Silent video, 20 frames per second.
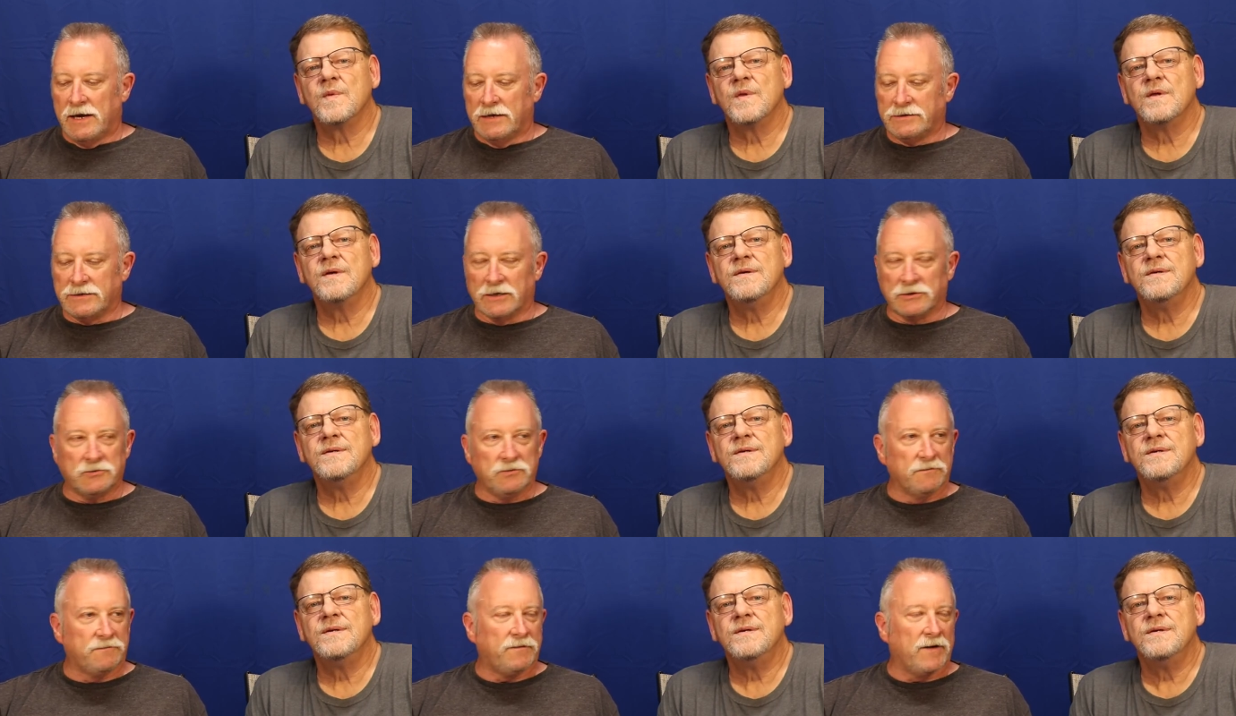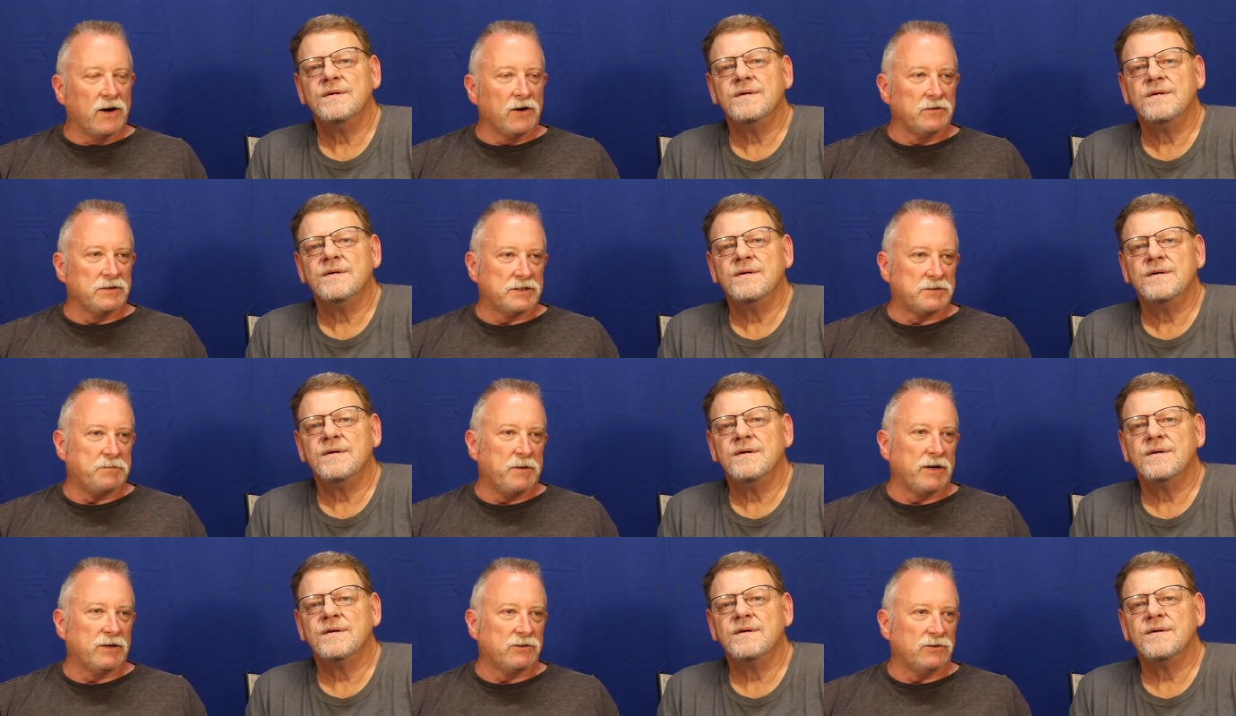Speaker 1: I talked to a fire
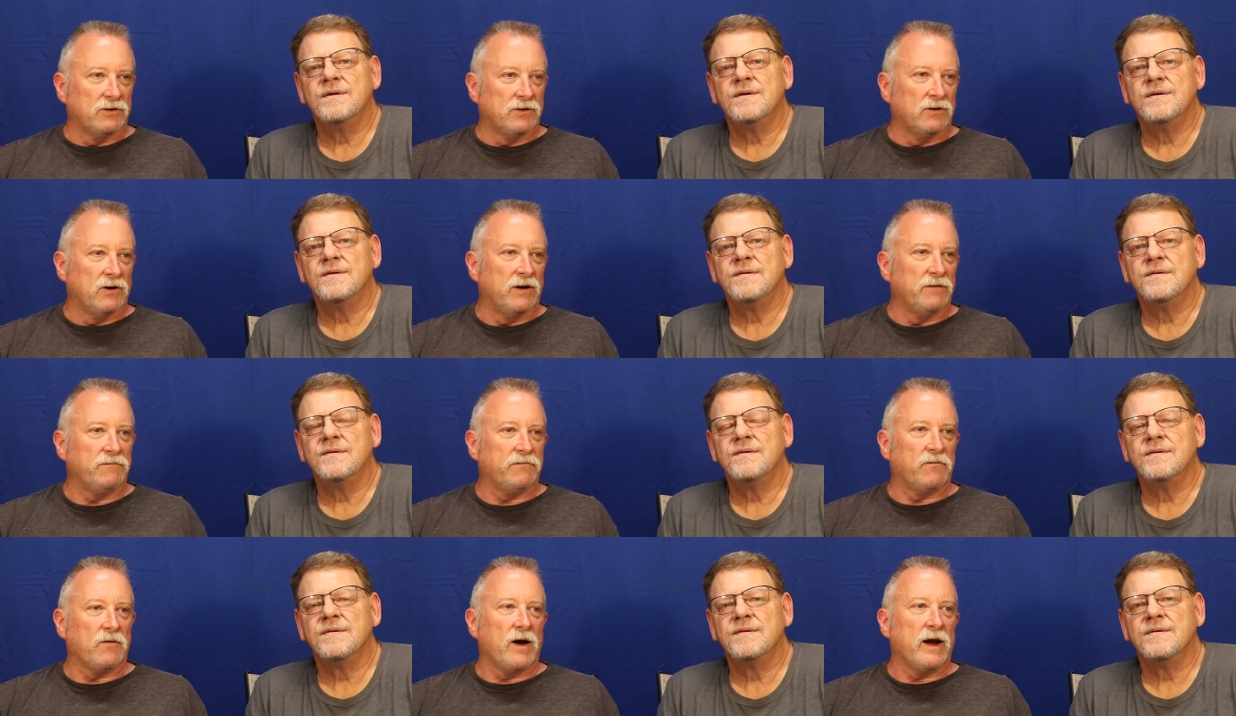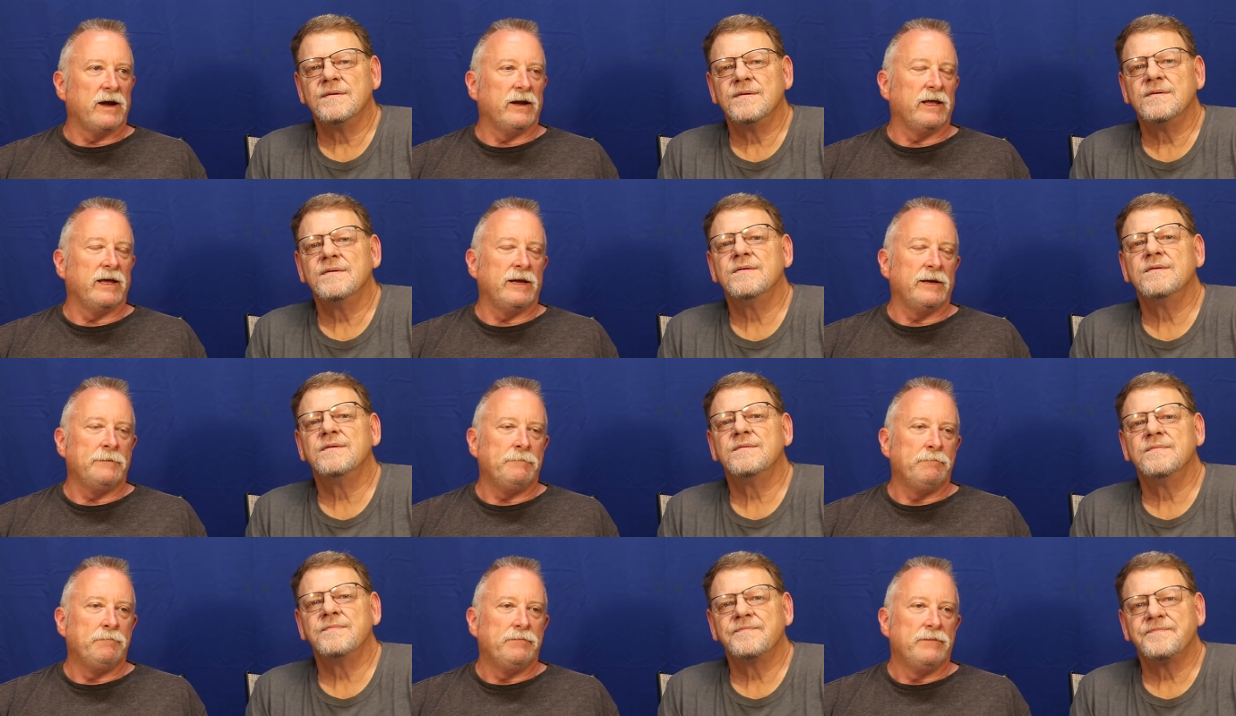inspector on
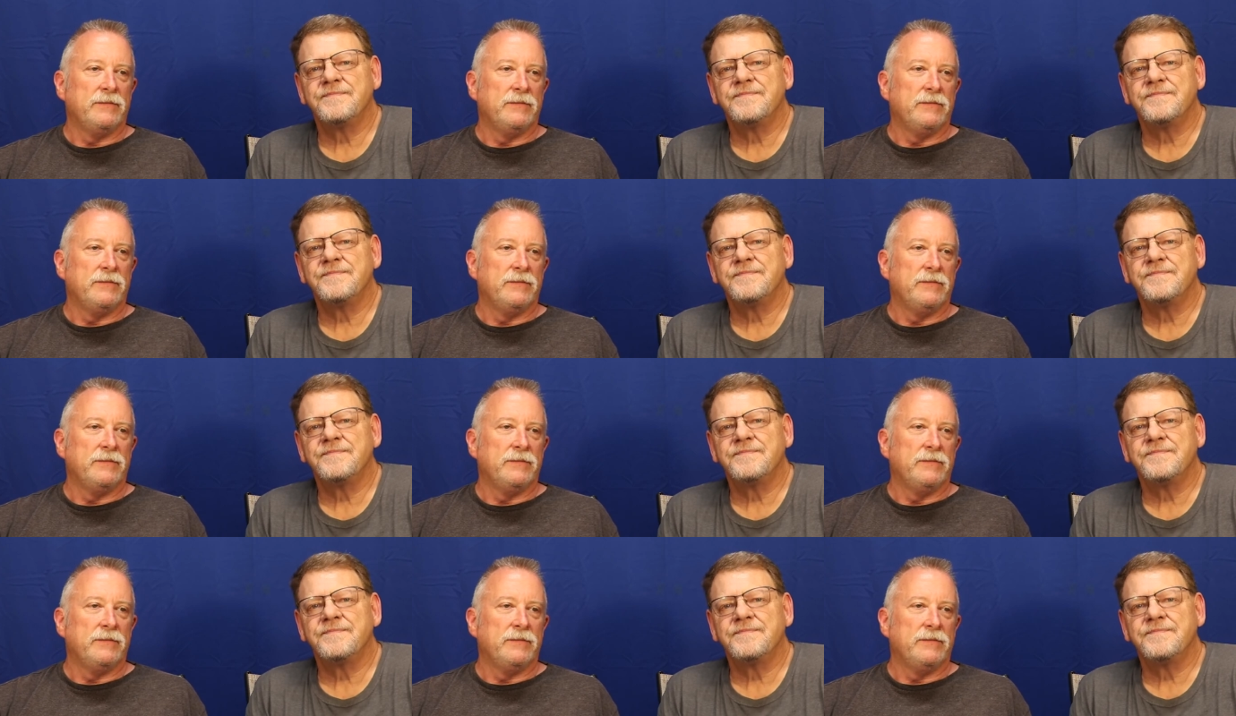Friday.